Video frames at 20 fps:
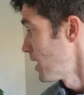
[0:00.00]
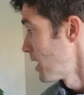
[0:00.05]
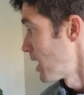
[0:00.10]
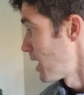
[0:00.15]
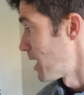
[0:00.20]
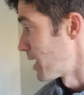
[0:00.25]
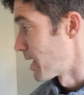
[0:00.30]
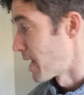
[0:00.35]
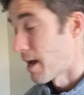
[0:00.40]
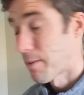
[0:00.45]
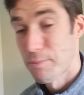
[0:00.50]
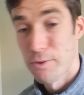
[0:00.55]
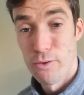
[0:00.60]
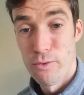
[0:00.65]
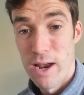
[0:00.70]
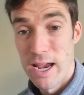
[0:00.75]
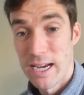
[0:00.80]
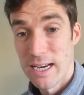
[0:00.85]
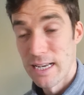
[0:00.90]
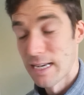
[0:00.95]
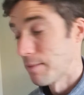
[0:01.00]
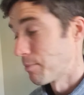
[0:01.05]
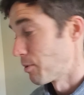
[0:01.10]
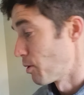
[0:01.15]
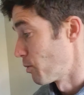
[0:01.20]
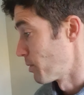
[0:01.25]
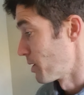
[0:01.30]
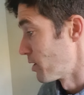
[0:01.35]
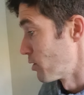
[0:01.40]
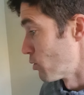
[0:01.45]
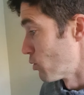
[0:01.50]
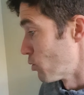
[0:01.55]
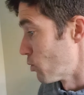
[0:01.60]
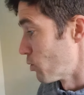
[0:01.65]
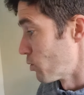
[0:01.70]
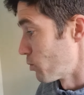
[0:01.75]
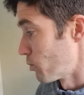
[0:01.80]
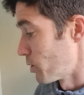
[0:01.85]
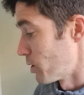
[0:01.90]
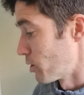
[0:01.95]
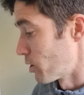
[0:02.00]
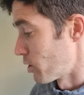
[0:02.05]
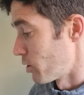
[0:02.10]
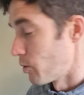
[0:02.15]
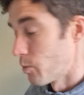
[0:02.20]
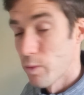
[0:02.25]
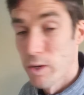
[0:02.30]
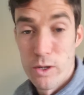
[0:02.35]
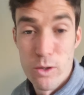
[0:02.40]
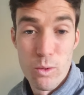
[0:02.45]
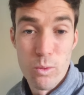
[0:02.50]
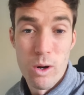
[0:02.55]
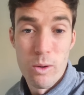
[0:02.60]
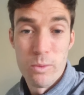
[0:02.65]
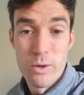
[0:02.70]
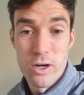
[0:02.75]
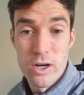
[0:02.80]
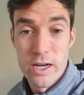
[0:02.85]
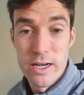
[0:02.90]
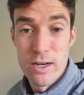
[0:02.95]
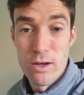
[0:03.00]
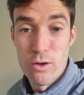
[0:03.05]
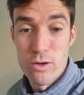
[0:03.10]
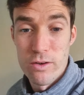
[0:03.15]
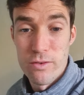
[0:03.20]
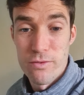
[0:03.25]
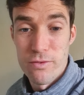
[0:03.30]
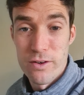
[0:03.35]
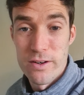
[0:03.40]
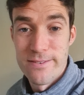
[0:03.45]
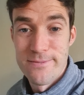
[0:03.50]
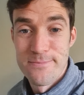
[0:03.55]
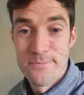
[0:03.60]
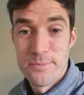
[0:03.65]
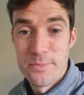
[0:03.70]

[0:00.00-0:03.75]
an app directly, but we know what we're kind of looking for.